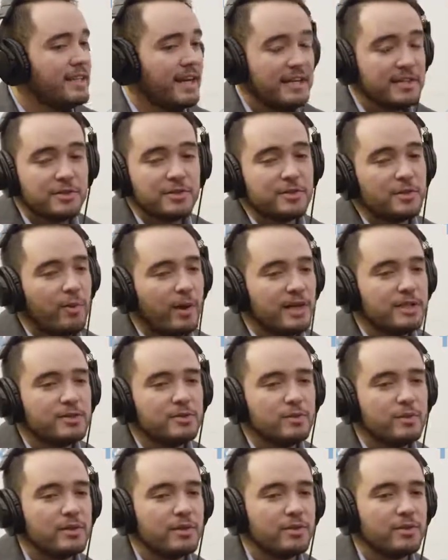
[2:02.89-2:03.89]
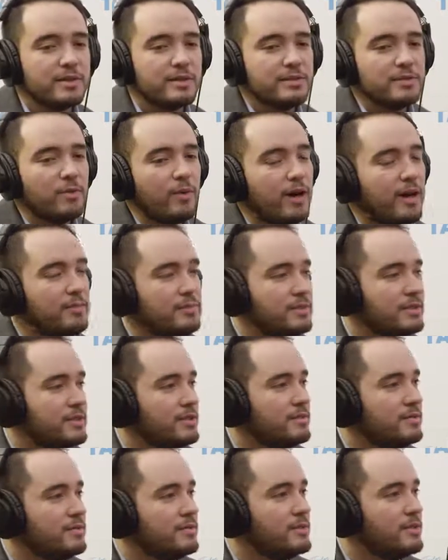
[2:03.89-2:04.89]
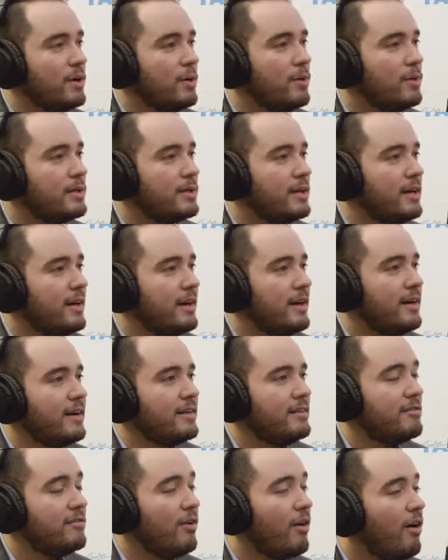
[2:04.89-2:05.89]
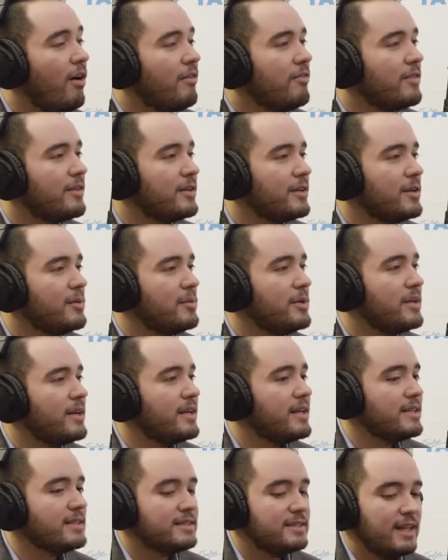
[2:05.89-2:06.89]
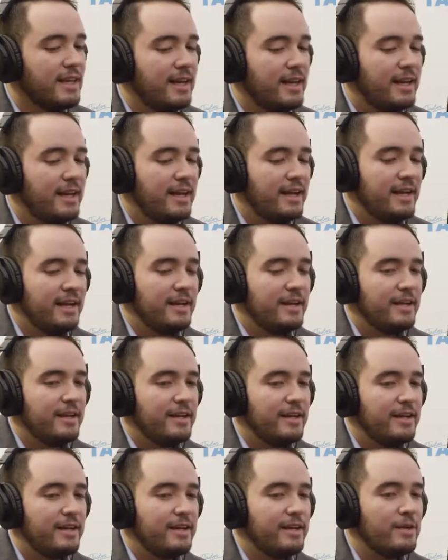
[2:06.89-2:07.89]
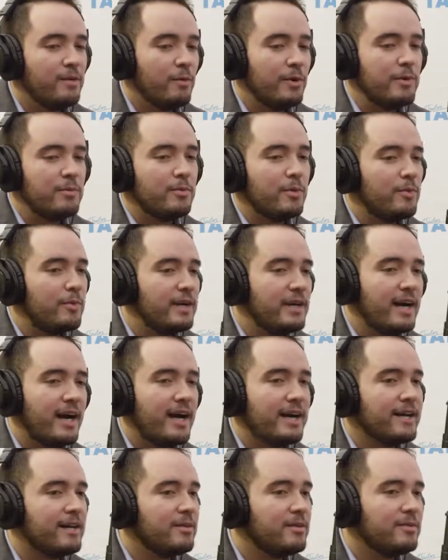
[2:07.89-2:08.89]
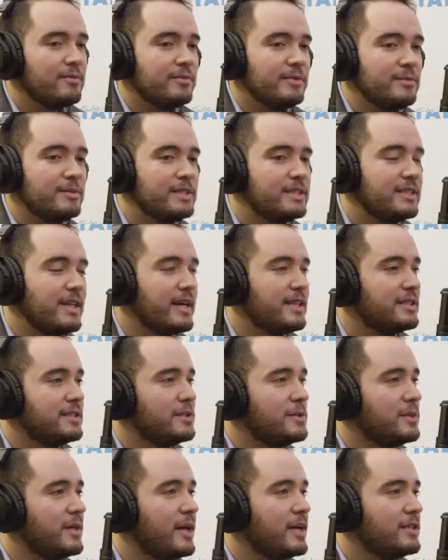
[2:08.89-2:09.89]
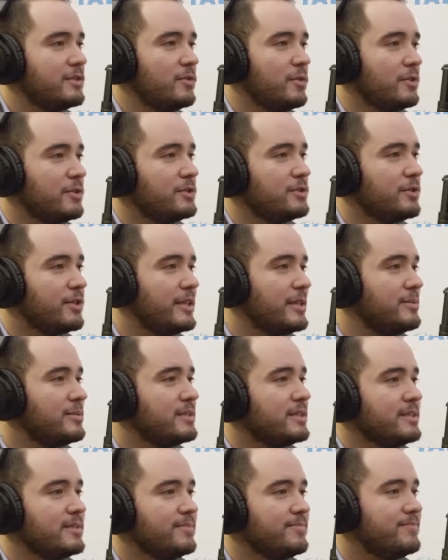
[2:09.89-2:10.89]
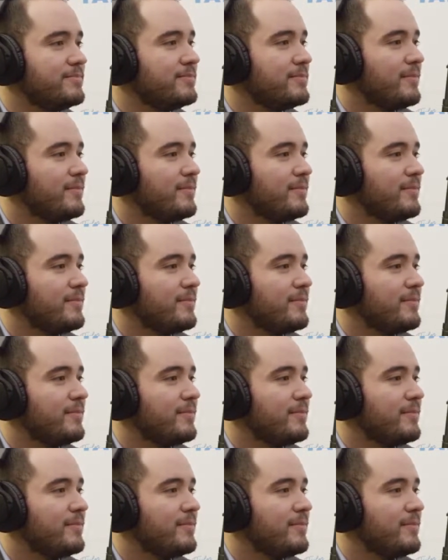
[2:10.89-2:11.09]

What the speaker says: to answer your question, one of the reasons why I'm just so involved in the community is, when we got here, we just had a suitcase full of dreams and